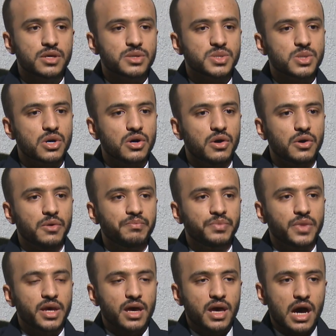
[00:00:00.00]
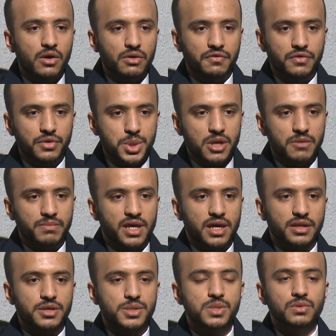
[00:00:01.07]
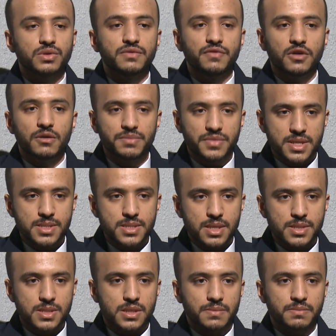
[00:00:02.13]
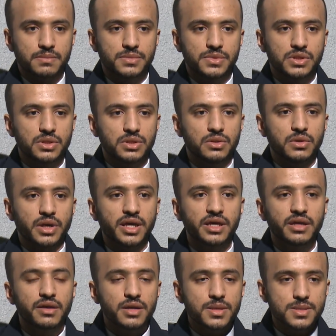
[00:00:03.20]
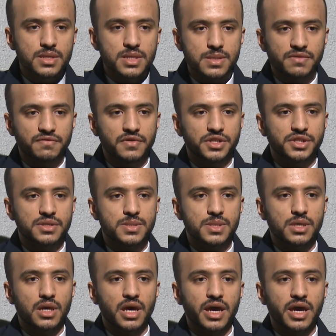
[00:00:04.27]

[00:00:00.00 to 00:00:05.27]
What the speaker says: So our future plan is to develop this system to increase this efficiency